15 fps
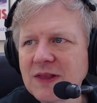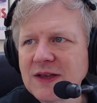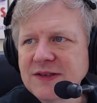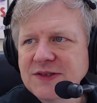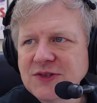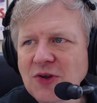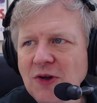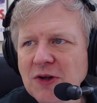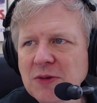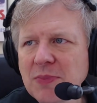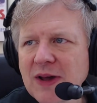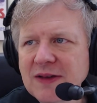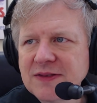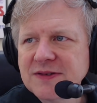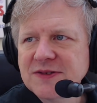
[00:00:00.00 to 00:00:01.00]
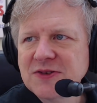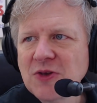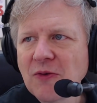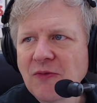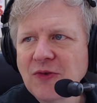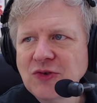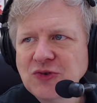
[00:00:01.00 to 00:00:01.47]
let's talk about this.
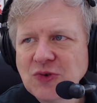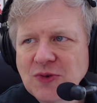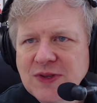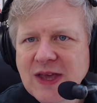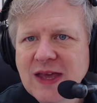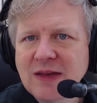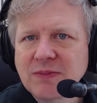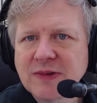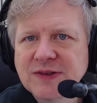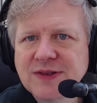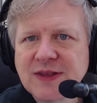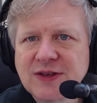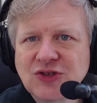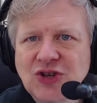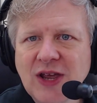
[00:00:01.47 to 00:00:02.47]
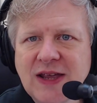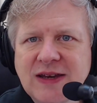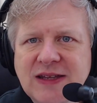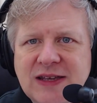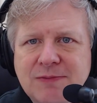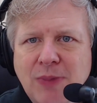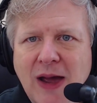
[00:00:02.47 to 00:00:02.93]
The official name is the
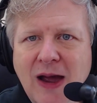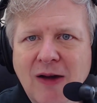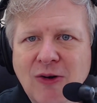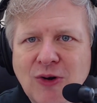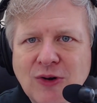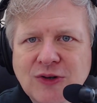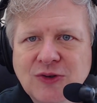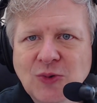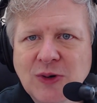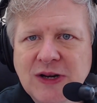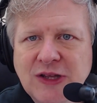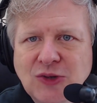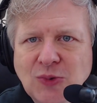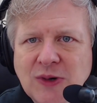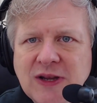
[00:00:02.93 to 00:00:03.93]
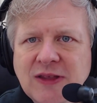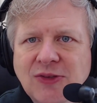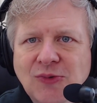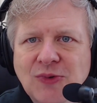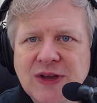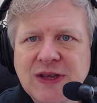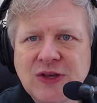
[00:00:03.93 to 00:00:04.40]
J.D. Power
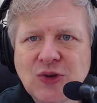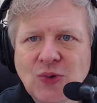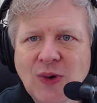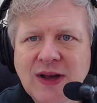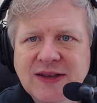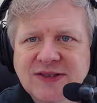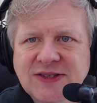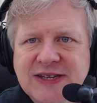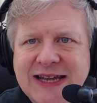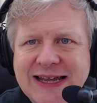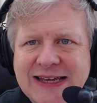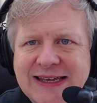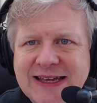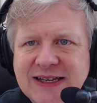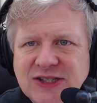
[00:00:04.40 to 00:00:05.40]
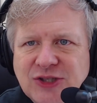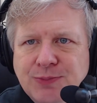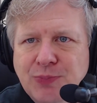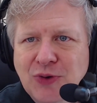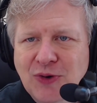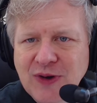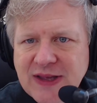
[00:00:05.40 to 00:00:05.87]
2023 U.S. Tech
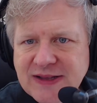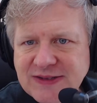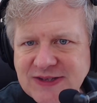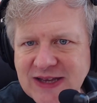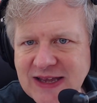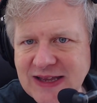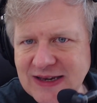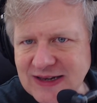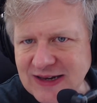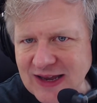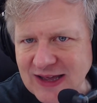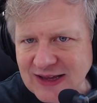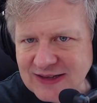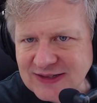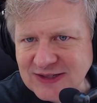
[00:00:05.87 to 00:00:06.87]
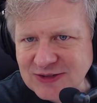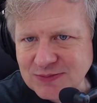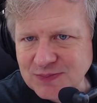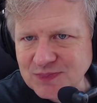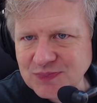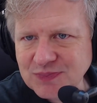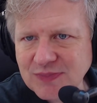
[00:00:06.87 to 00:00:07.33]
Experience Index,
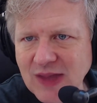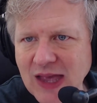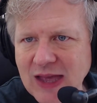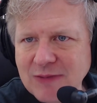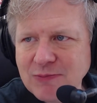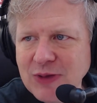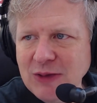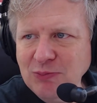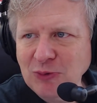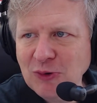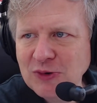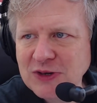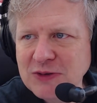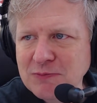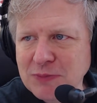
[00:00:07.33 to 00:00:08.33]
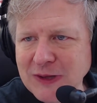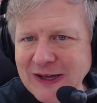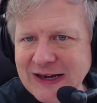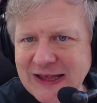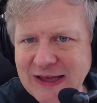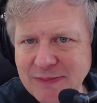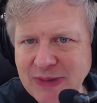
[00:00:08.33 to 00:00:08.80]
and people are
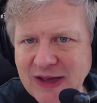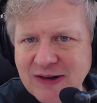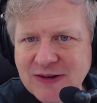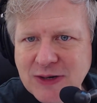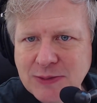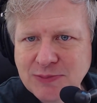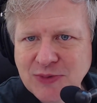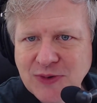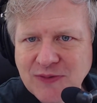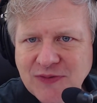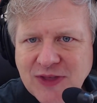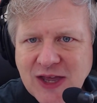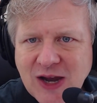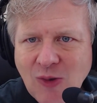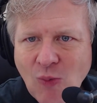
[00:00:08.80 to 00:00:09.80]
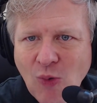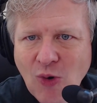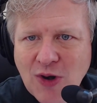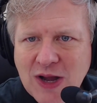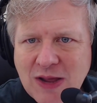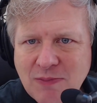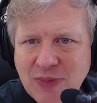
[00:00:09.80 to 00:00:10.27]
complaining about a number of things.
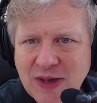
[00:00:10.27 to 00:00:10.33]
Warning